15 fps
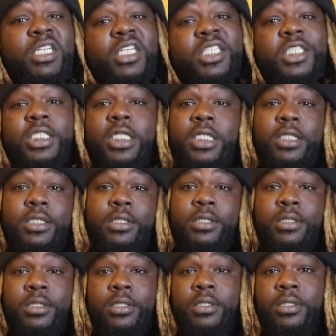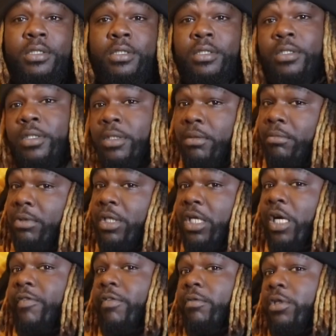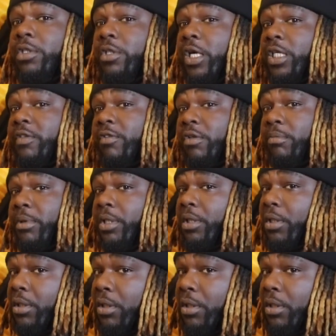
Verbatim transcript: nigga, shit. Be careful what you ask for, bitch.